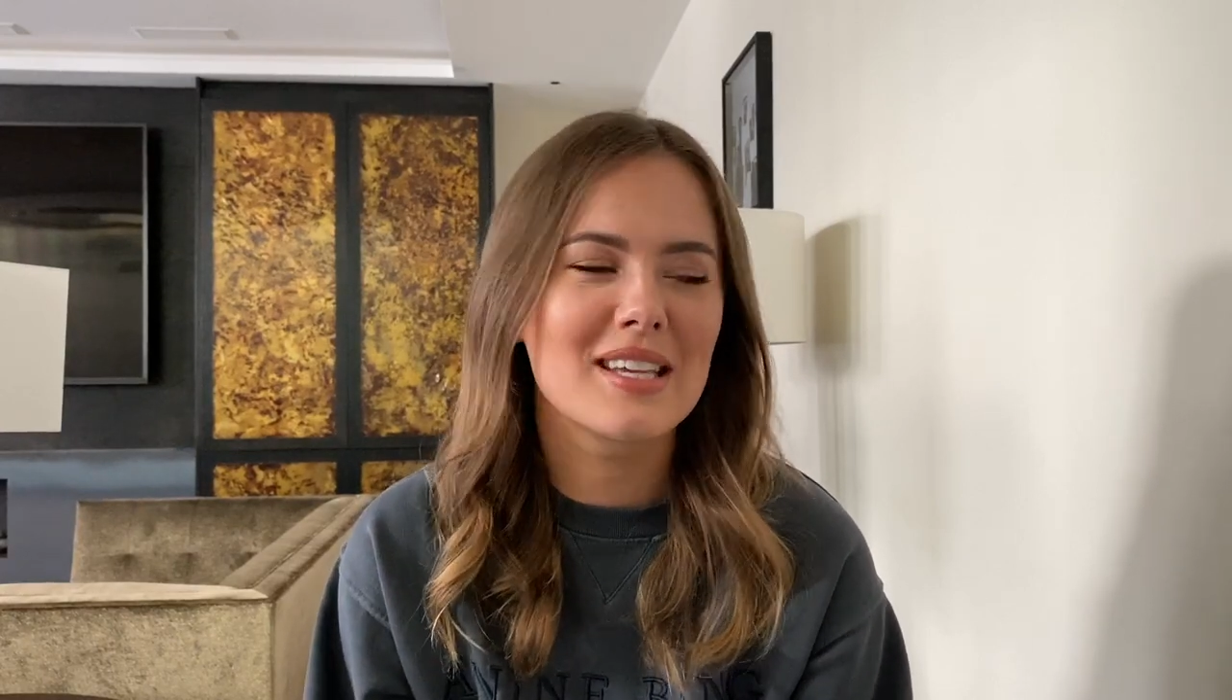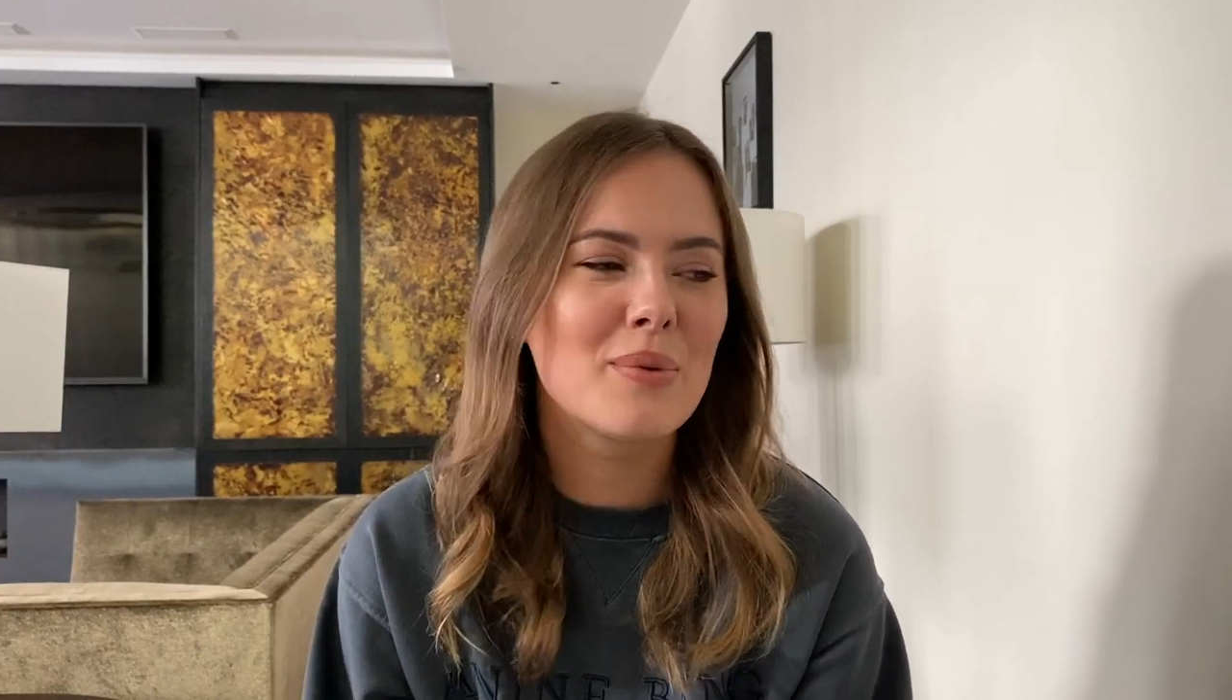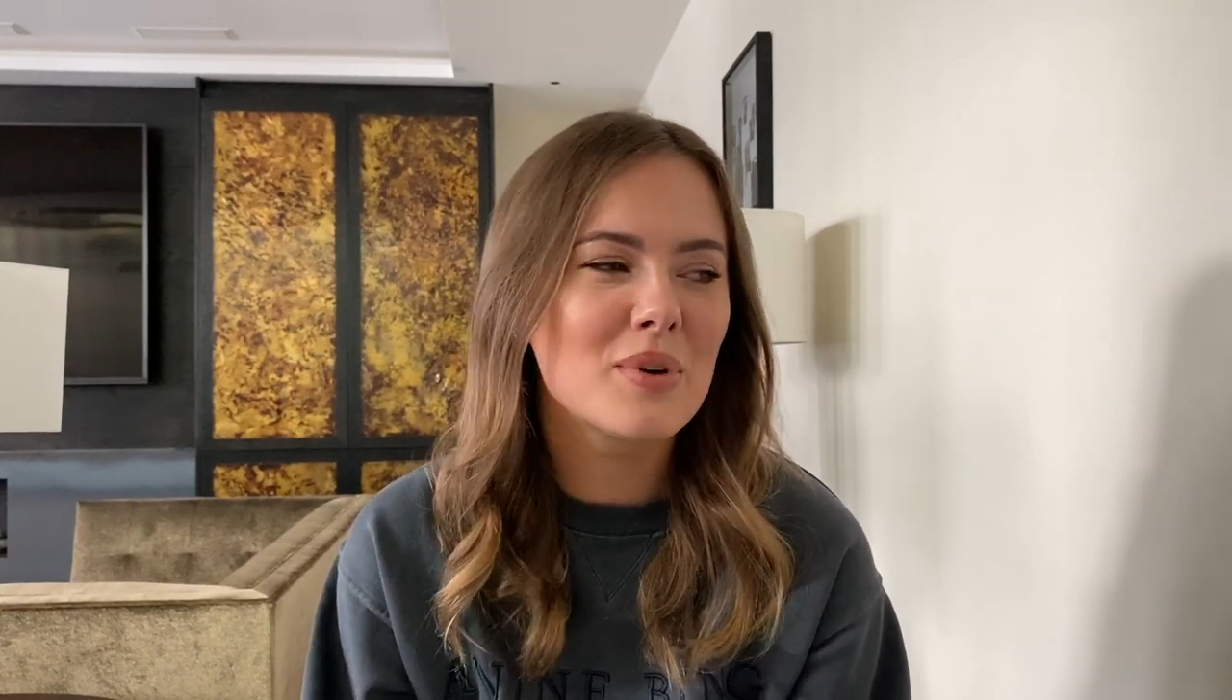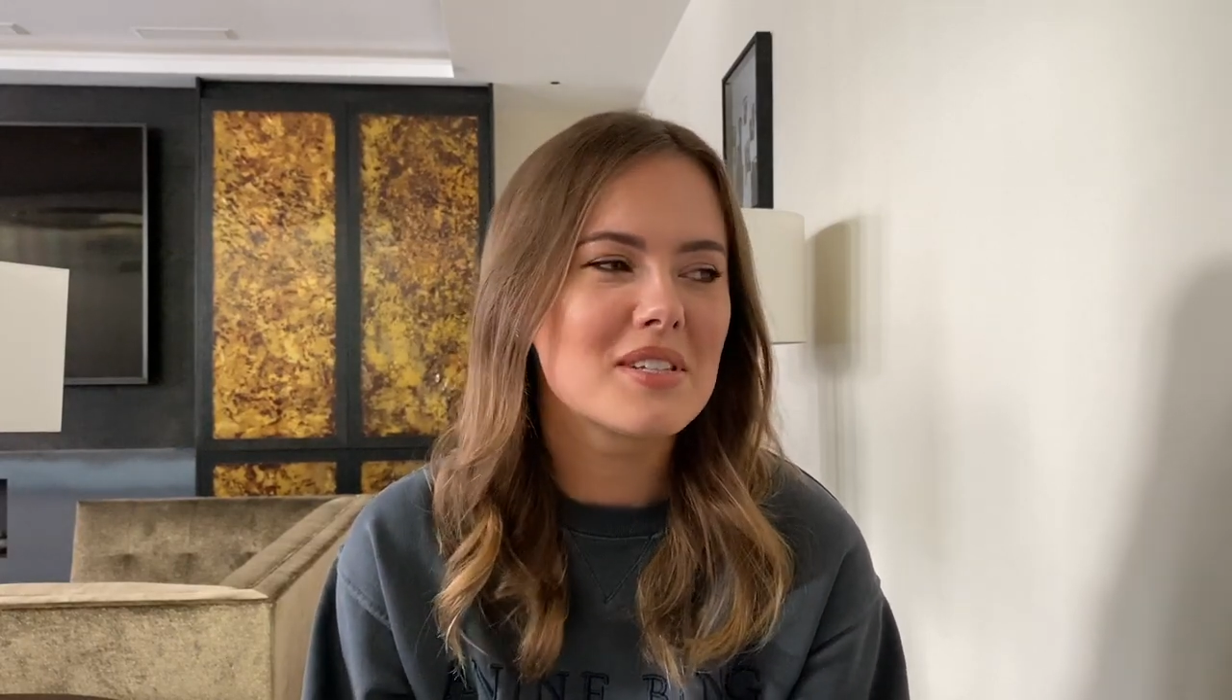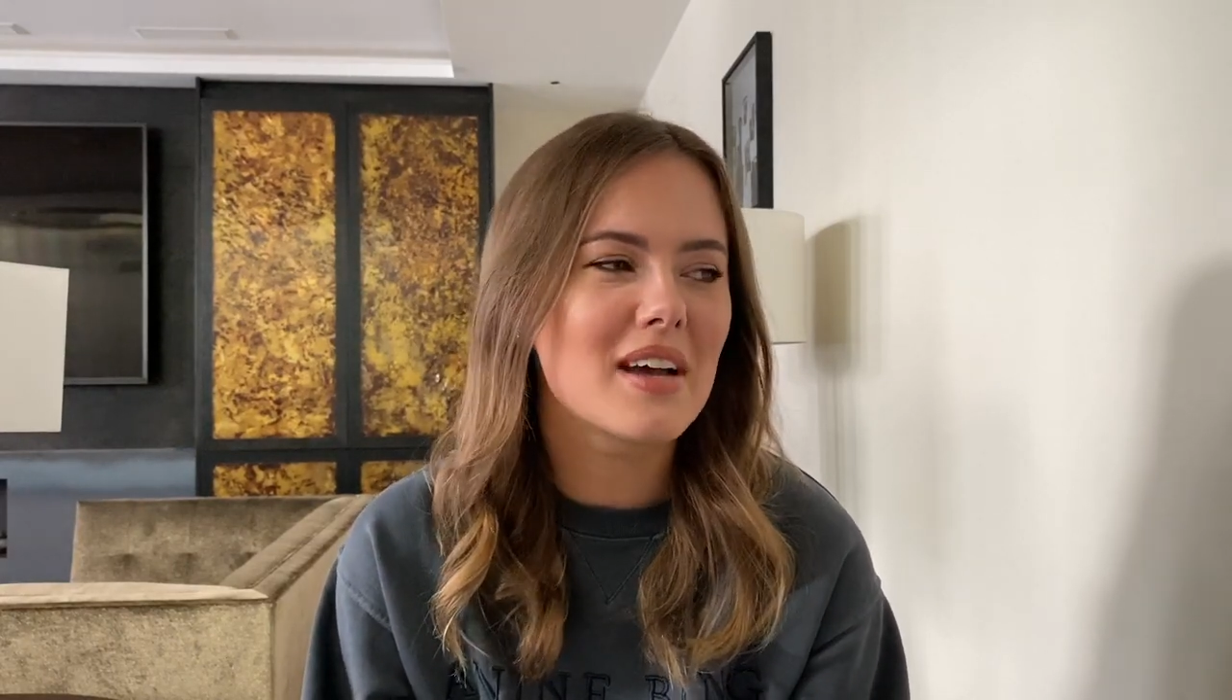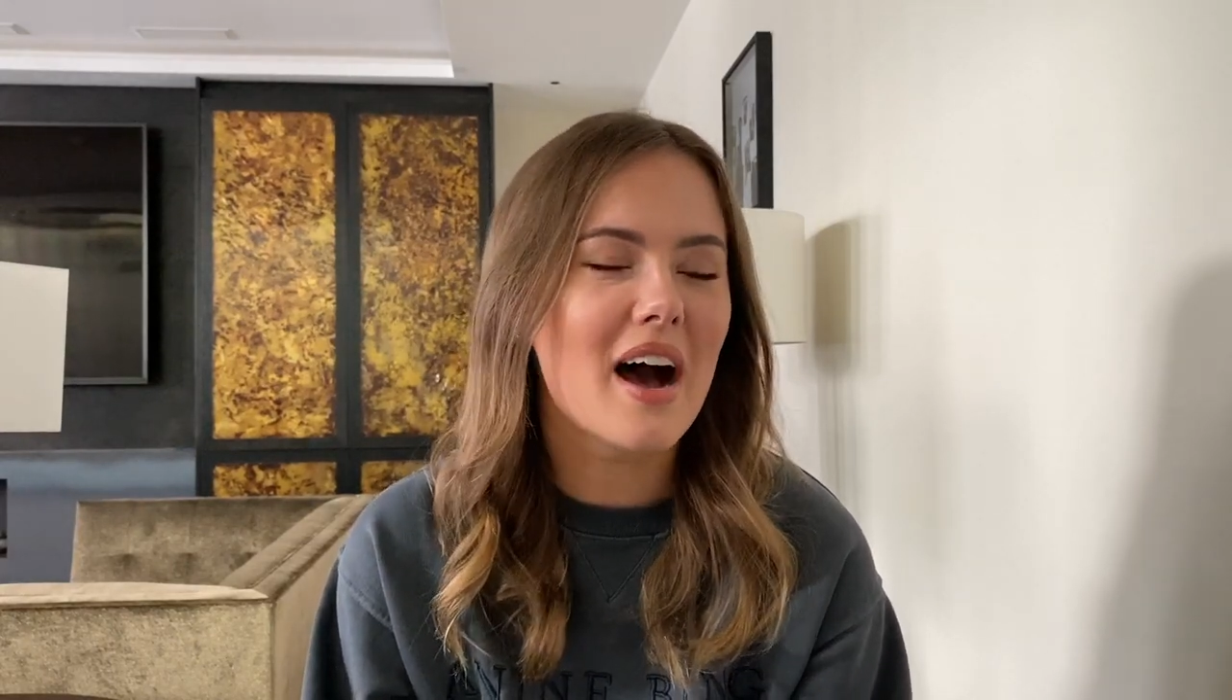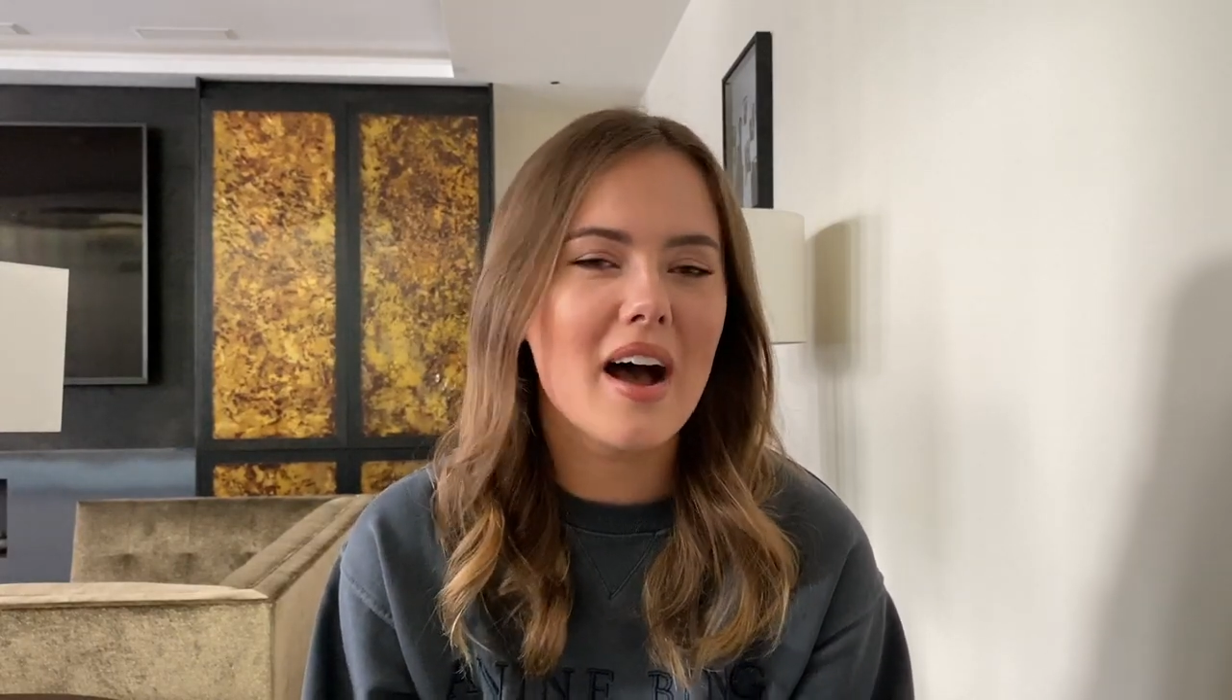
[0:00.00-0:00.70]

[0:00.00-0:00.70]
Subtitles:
It was